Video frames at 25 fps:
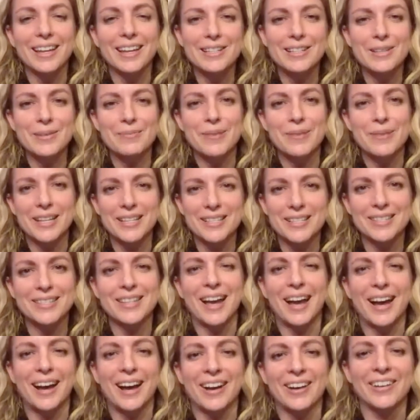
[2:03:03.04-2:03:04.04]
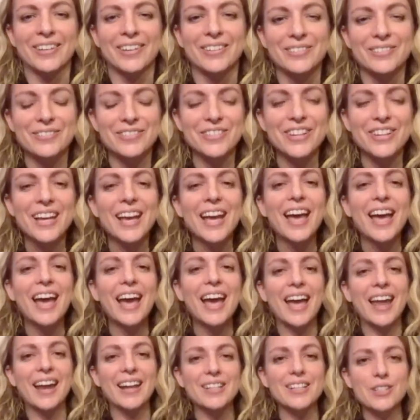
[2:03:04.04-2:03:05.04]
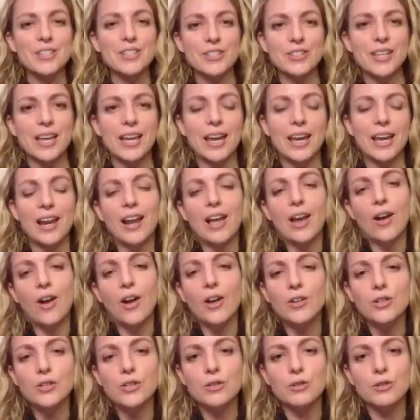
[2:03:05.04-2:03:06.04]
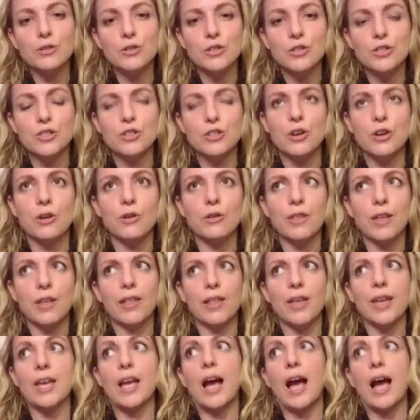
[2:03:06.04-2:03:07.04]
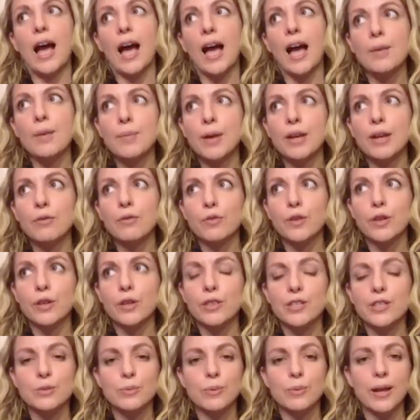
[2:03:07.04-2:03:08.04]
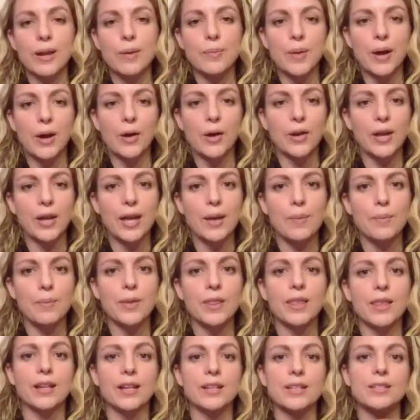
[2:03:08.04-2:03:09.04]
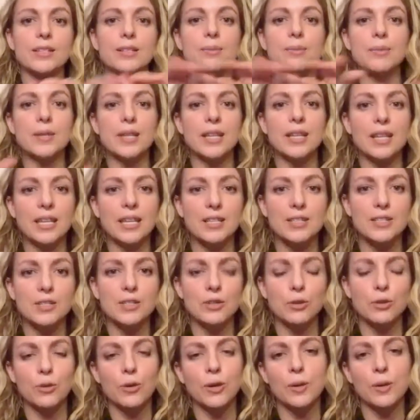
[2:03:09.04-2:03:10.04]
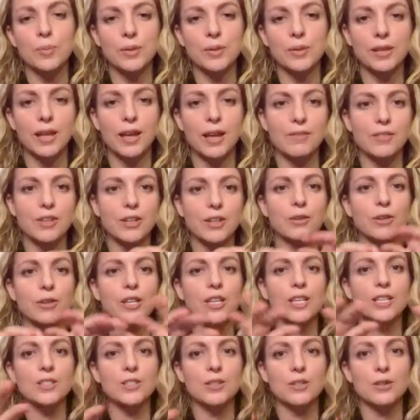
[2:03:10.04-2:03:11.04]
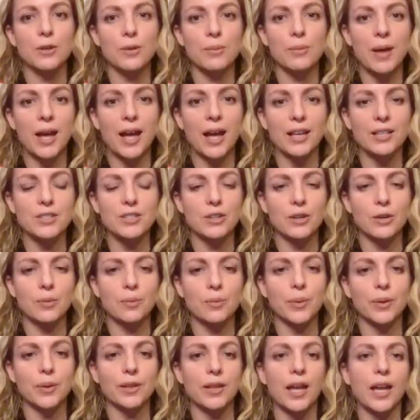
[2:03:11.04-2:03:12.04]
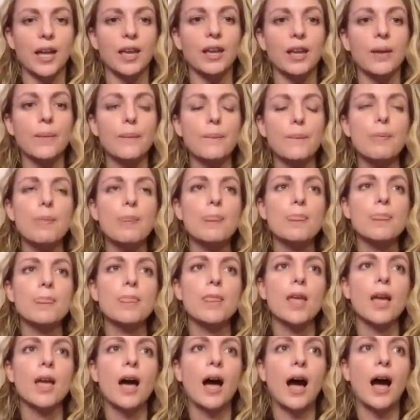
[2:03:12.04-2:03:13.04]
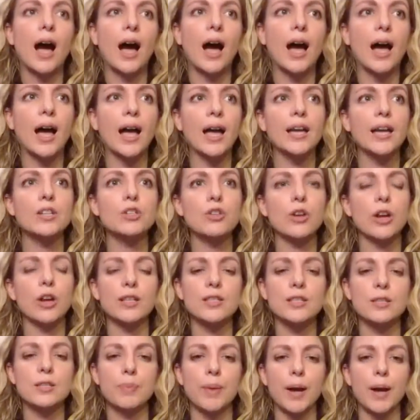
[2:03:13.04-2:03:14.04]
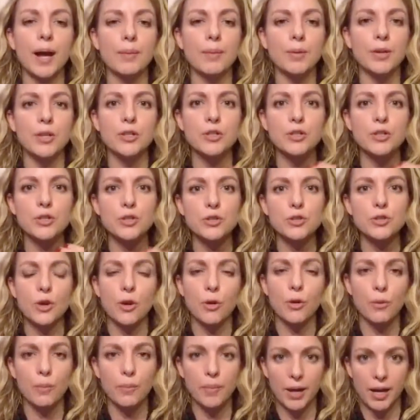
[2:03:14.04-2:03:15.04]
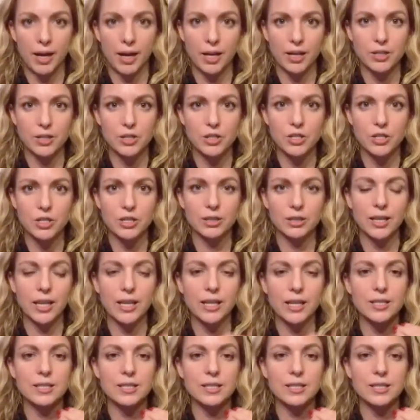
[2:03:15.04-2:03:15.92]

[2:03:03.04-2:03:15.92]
to myself. And it's just like, and I also just know that like I might feel this way about him, but that doesn't mean he's your beloved or he's your master. But like, I trust Baba so much, like